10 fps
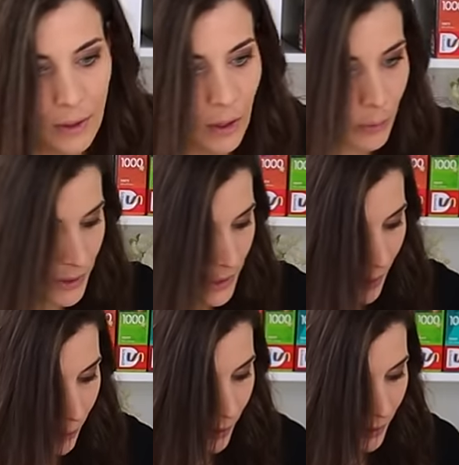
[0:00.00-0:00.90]
Oh, it's
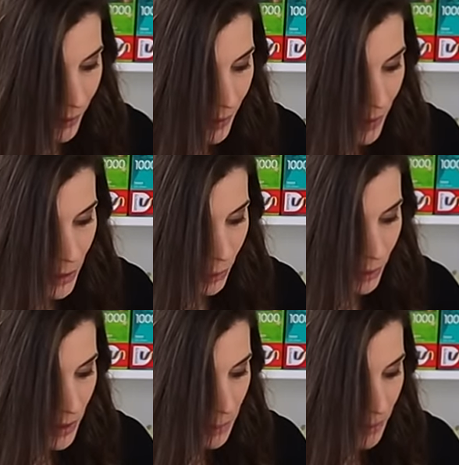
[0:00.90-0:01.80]
that one. So
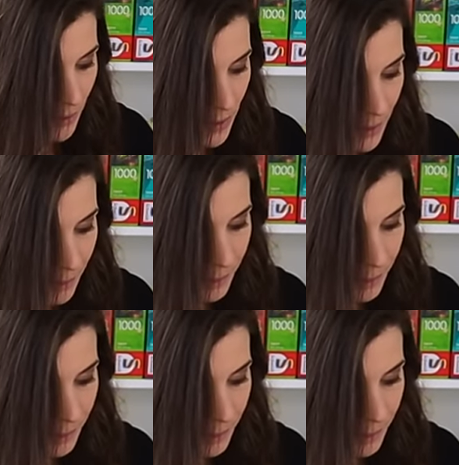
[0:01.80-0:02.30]
this piece